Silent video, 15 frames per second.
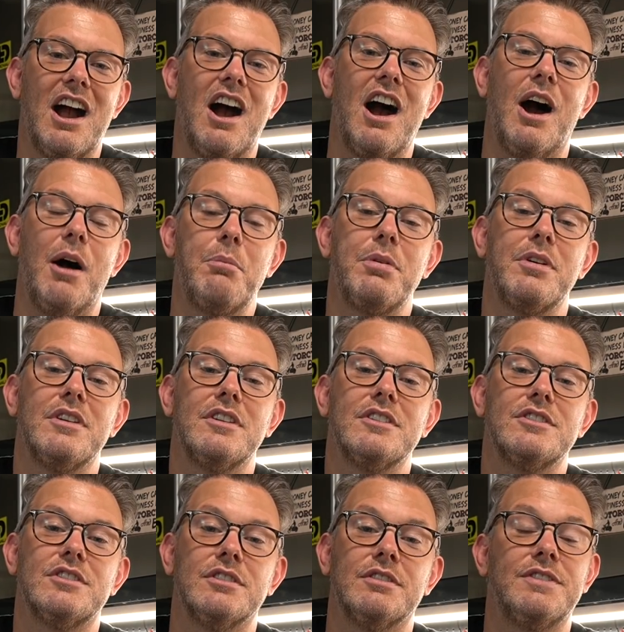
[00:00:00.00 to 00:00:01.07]
up
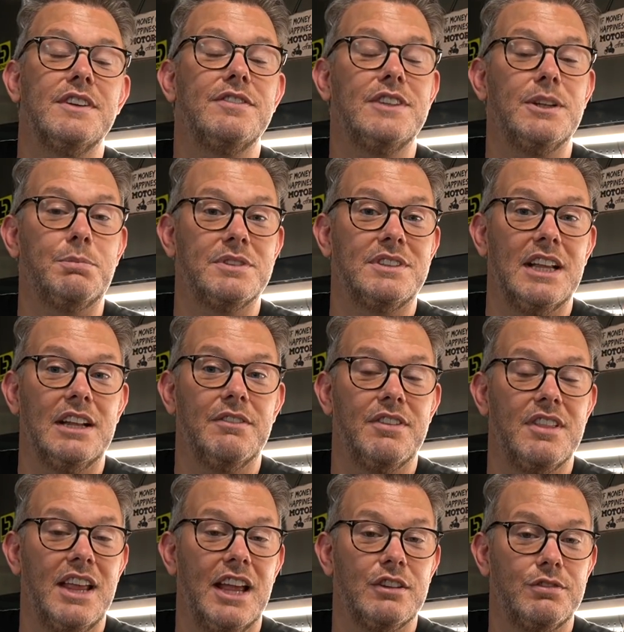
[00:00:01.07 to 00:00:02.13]
to 50% for
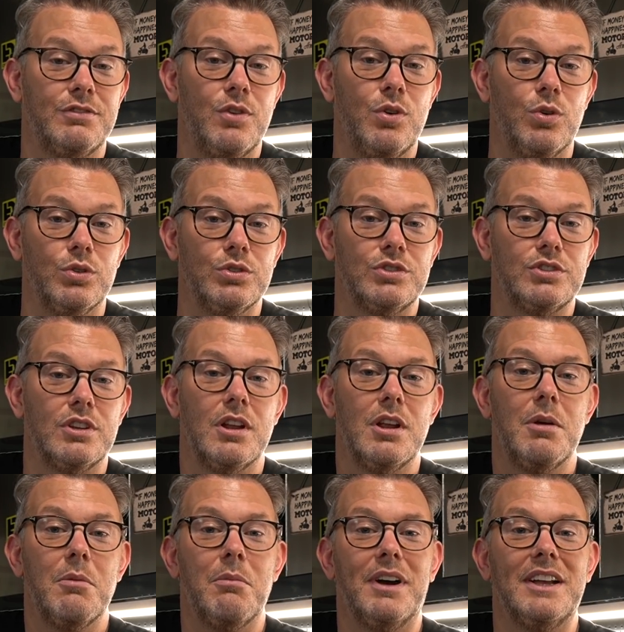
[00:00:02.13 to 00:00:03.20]
the S4s,
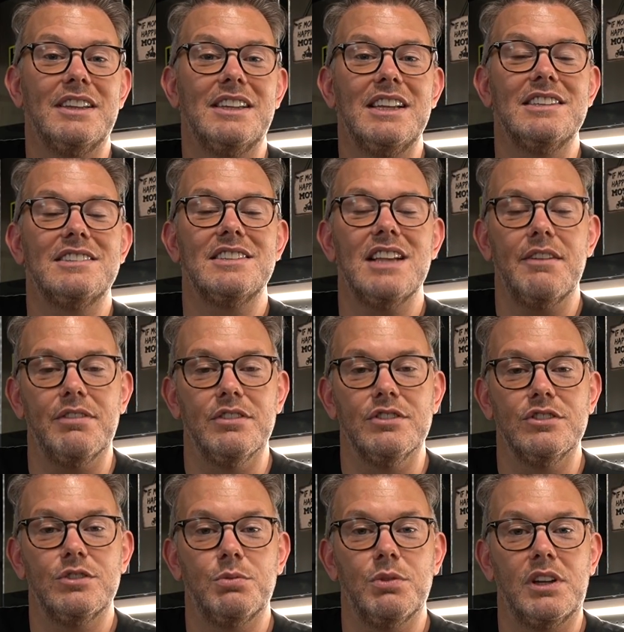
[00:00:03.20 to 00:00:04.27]
my
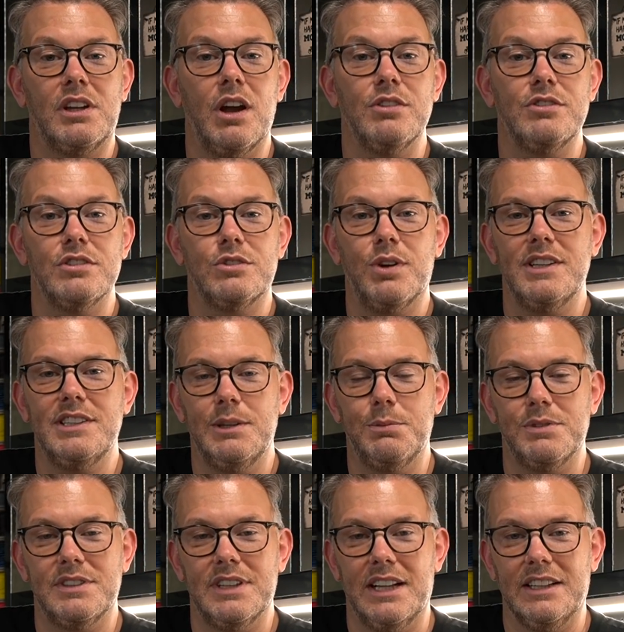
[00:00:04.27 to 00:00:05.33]
D7s would go to
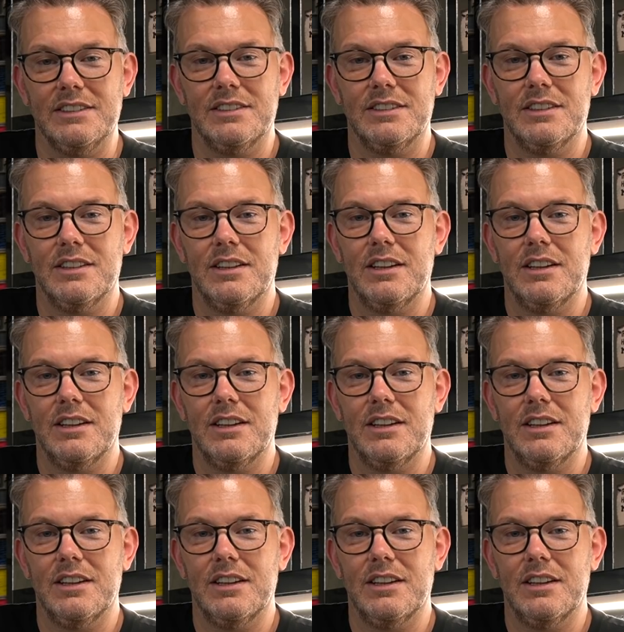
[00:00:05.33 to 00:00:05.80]
20%.